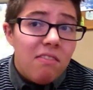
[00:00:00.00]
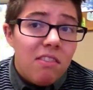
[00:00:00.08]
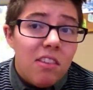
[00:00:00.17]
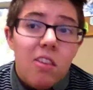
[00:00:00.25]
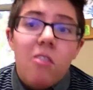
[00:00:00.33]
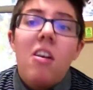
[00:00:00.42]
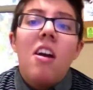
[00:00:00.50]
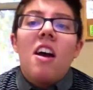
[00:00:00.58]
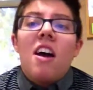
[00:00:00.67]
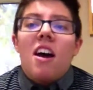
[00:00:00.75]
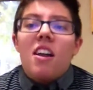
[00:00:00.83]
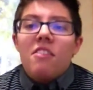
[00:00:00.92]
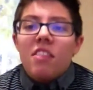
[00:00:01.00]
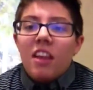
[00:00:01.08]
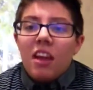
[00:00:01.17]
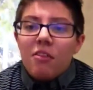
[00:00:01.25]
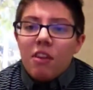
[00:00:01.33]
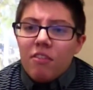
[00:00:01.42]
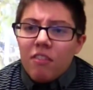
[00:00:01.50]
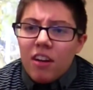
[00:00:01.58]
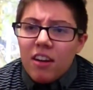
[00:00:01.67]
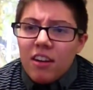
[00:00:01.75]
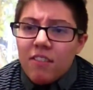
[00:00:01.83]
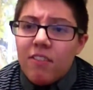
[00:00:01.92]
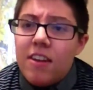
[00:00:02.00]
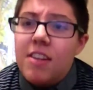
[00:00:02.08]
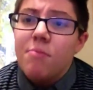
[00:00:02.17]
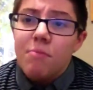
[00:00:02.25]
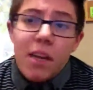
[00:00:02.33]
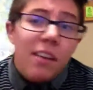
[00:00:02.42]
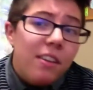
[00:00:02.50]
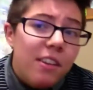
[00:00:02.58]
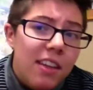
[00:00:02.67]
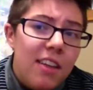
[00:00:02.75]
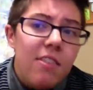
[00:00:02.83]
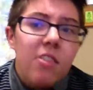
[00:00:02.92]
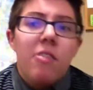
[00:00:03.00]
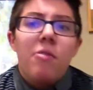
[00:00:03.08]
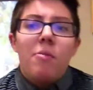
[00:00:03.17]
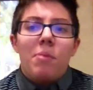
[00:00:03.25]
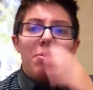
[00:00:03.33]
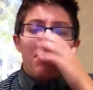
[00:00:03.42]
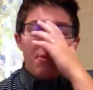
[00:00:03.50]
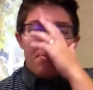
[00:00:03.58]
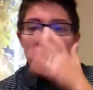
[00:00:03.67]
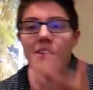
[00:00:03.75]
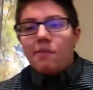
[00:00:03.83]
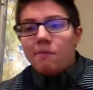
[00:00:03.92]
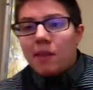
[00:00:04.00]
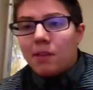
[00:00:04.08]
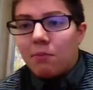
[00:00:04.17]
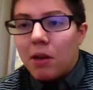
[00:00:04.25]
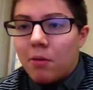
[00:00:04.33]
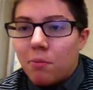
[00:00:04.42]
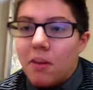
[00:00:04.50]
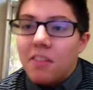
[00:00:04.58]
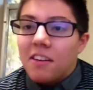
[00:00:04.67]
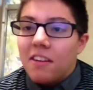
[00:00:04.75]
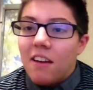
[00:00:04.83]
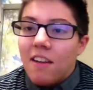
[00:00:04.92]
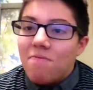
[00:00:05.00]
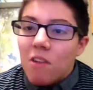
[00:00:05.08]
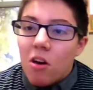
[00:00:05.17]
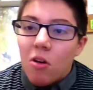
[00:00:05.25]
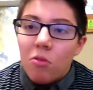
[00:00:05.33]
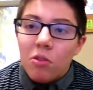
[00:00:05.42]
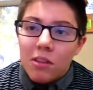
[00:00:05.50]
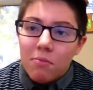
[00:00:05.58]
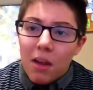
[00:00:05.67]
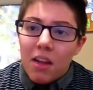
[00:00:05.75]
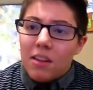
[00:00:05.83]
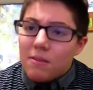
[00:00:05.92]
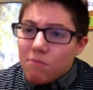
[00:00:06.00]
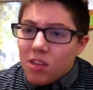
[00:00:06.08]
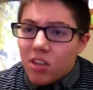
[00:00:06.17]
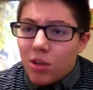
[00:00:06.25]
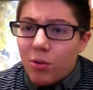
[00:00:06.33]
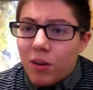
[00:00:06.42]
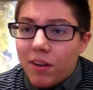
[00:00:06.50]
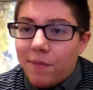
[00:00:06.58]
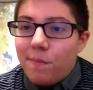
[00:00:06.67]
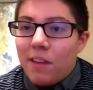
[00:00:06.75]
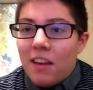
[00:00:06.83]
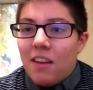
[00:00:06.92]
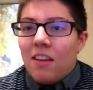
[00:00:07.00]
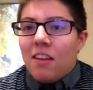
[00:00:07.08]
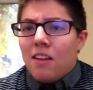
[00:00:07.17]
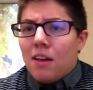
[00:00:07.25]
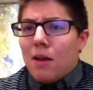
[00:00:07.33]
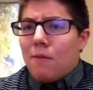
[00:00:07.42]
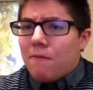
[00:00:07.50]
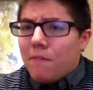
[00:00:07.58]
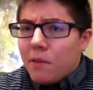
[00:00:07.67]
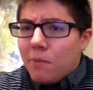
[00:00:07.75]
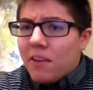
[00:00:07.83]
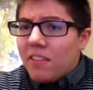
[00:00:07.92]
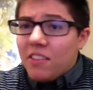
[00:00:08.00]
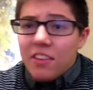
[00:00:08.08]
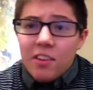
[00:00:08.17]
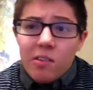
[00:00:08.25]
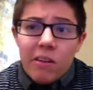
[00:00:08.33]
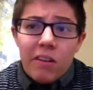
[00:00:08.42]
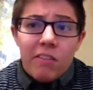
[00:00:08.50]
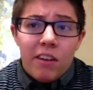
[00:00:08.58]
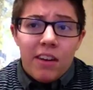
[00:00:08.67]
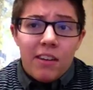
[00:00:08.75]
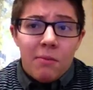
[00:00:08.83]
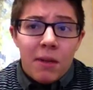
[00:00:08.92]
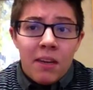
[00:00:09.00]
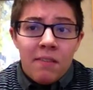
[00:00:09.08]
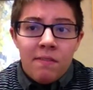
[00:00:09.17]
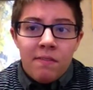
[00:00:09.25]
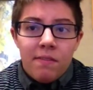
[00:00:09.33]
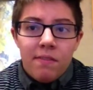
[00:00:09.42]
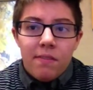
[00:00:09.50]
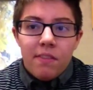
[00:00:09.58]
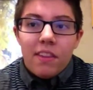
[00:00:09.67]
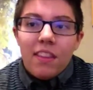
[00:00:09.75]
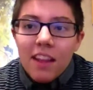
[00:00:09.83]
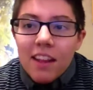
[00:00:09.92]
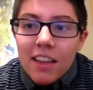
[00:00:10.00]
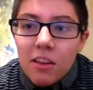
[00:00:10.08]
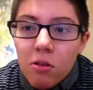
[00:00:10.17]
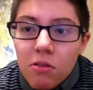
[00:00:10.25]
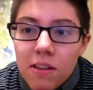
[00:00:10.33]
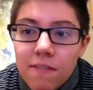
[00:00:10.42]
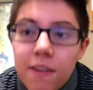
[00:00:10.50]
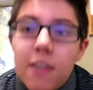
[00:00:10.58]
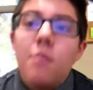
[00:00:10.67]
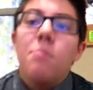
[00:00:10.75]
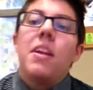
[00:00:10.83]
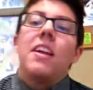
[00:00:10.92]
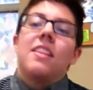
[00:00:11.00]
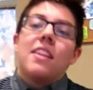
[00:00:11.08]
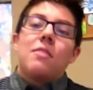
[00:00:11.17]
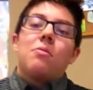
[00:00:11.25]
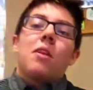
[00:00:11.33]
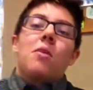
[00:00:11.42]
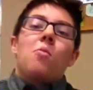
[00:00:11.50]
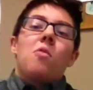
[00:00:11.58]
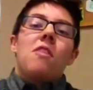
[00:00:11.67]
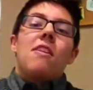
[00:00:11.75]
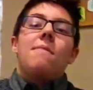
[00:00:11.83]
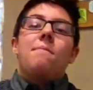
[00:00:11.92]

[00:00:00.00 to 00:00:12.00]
So I don't think I would ever identify as male, even though I want people to perceive me as male, because I'm not wholly male. I'm genderqueer. I'm female, genderqueer, trans man. And that totally fits me, and that's what I want.